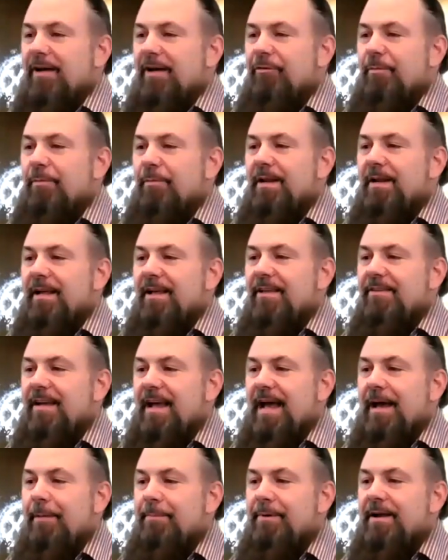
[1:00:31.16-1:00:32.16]
everybody has
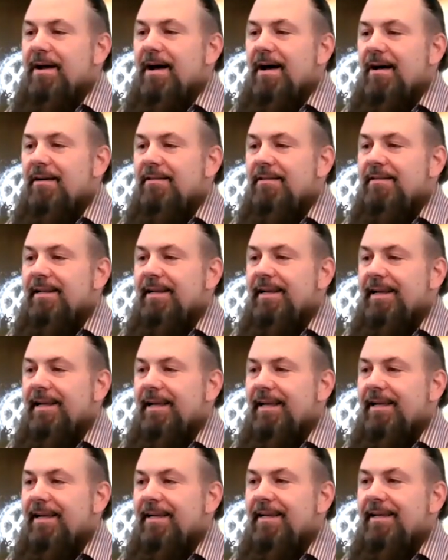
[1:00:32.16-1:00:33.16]
a happy
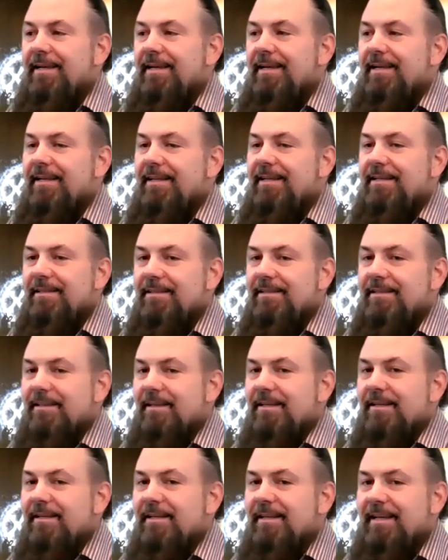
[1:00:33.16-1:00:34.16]
holiday and
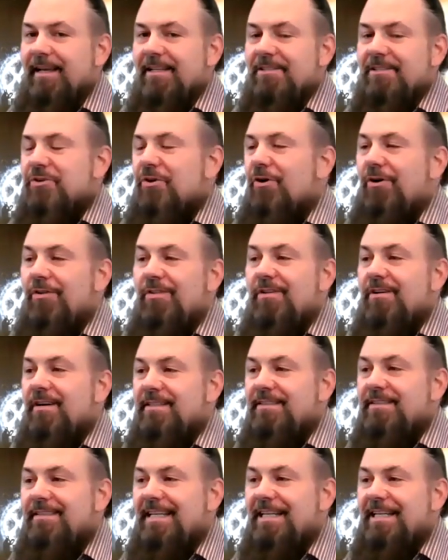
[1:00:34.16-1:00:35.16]
uh, gets all the
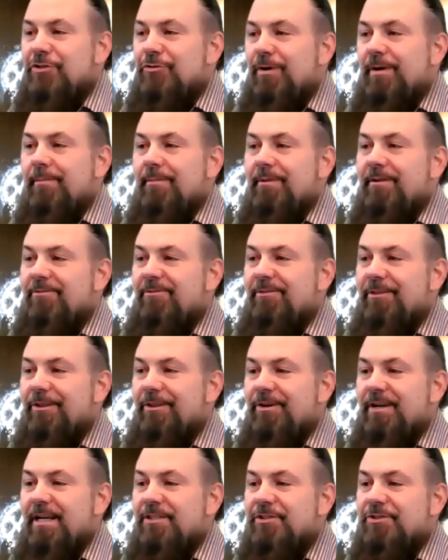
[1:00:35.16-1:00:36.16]
lights they dream of for
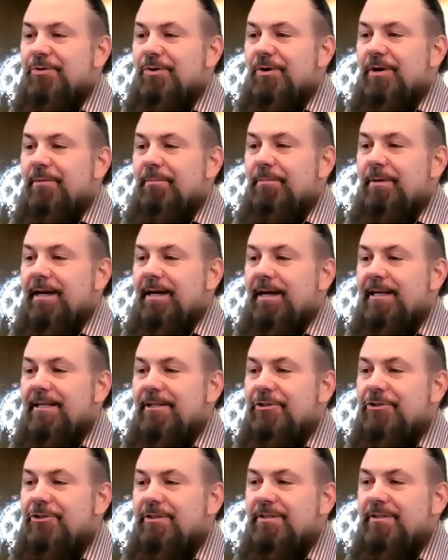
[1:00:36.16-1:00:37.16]
their next touring
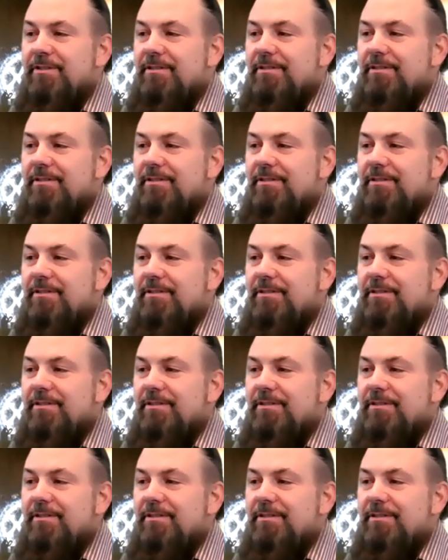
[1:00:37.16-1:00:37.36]
package.